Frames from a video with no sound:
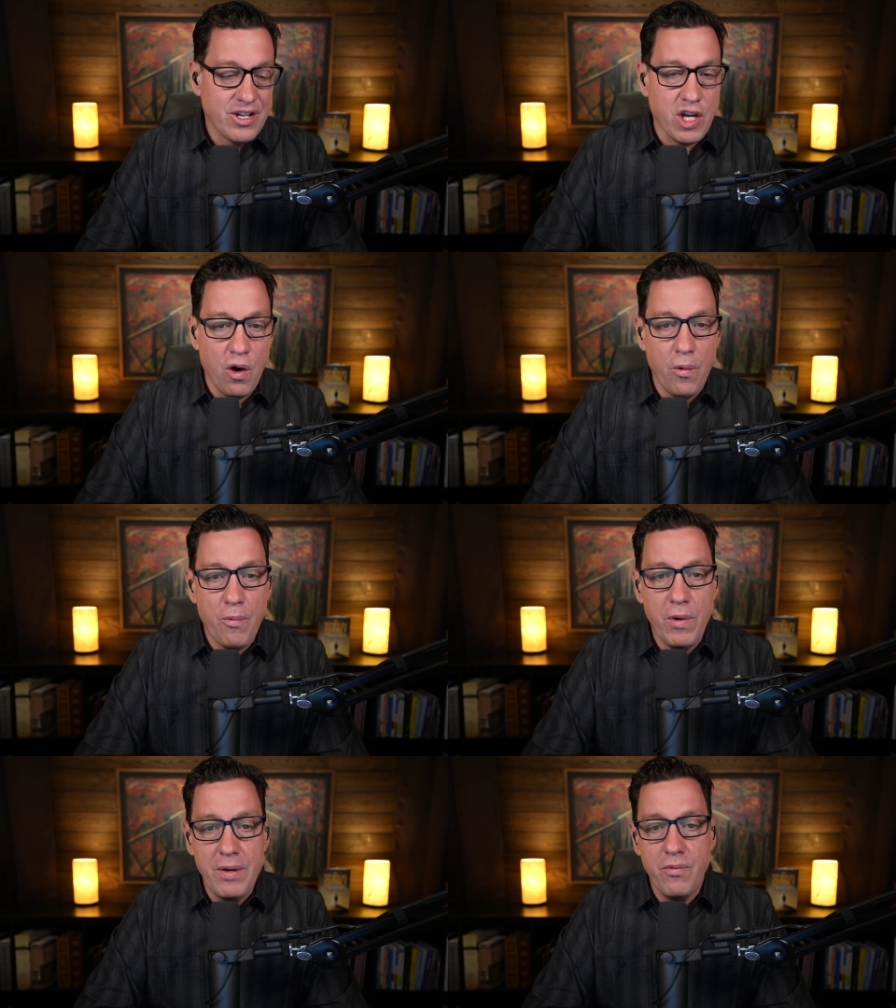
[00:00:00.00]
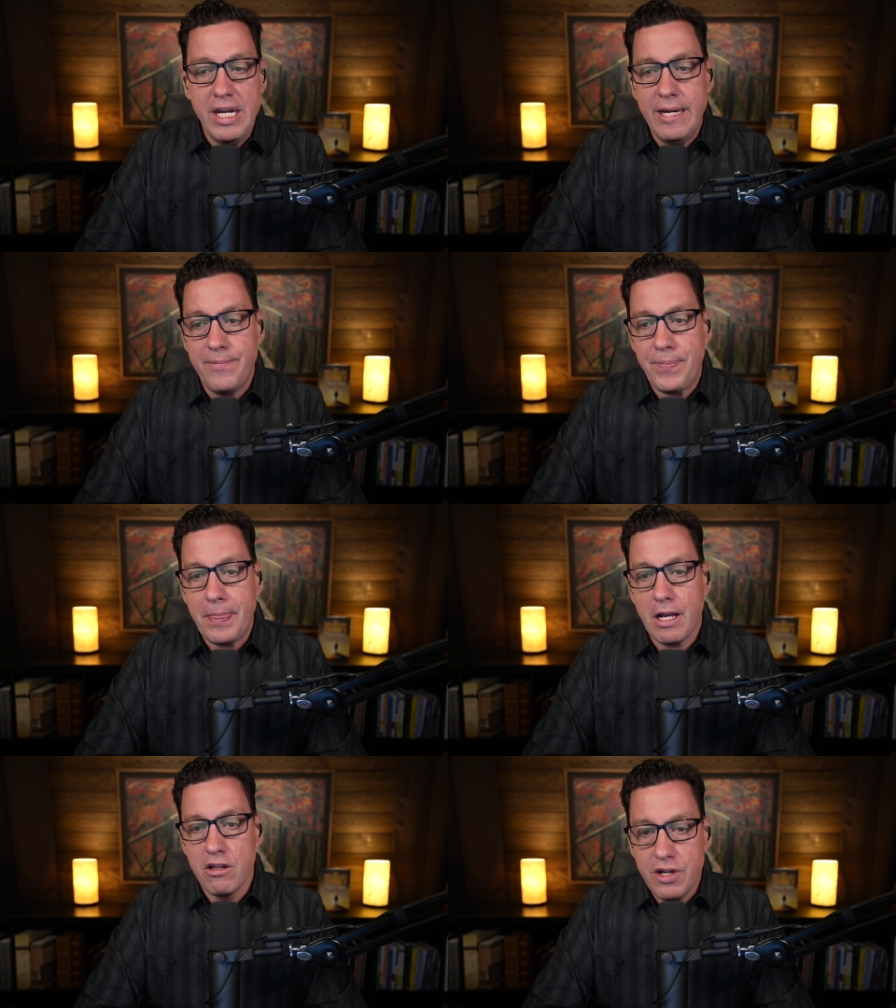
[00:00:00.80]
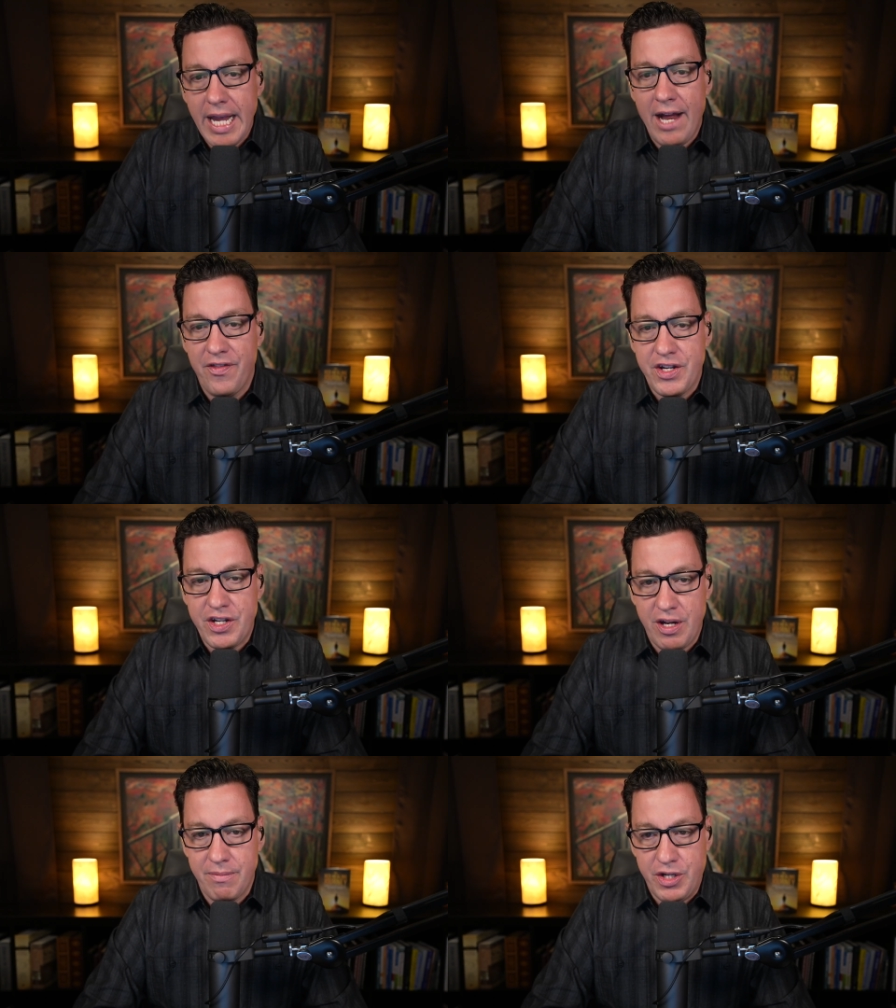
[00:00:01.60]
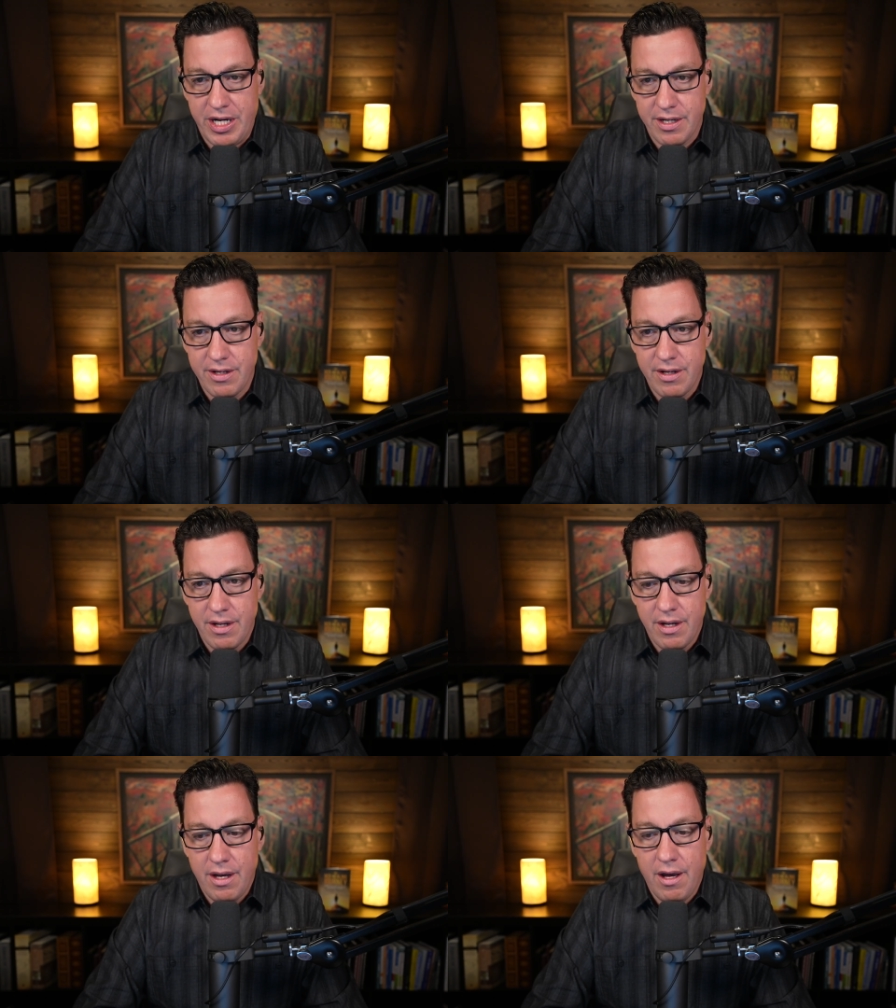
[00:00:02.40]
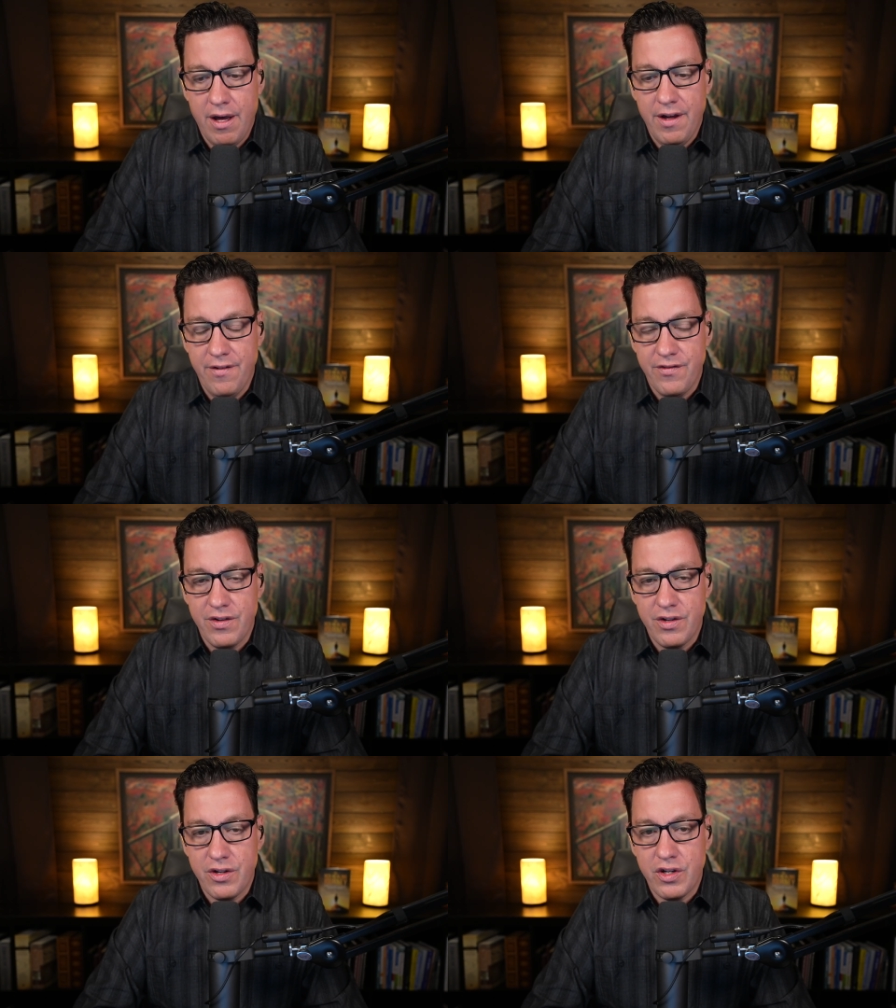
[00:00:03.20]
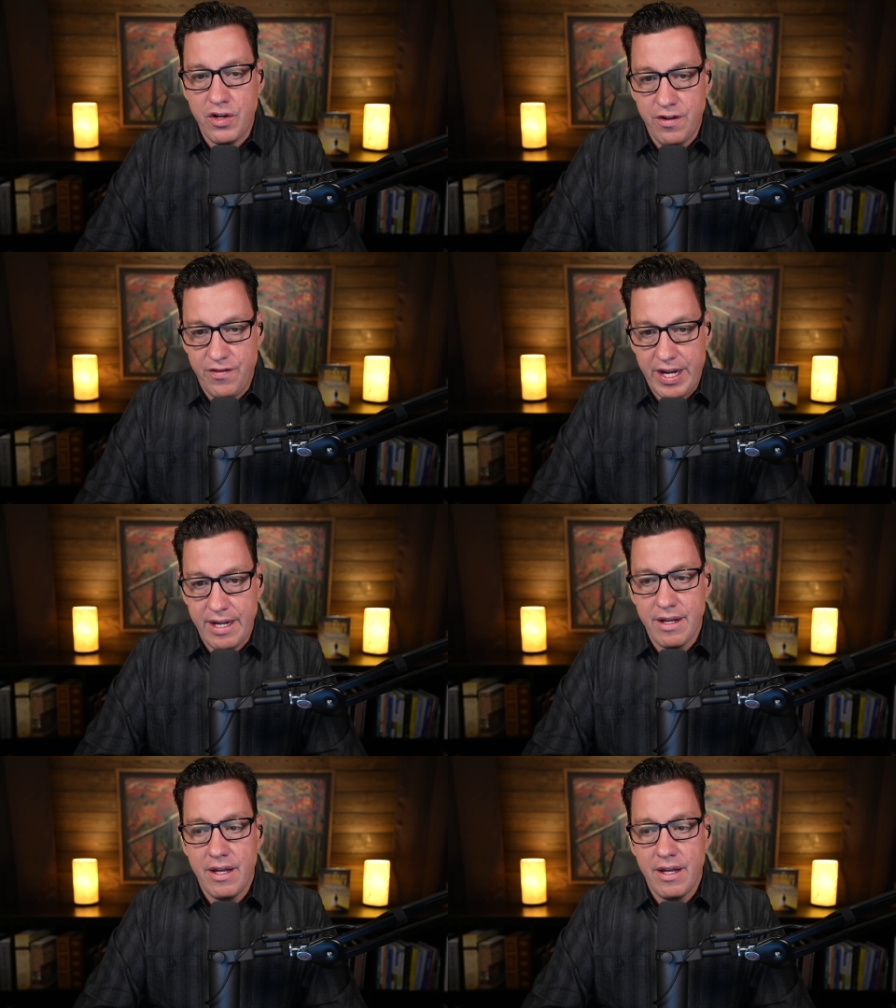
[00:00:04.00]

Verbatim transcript: so, when we look at the subject of serving,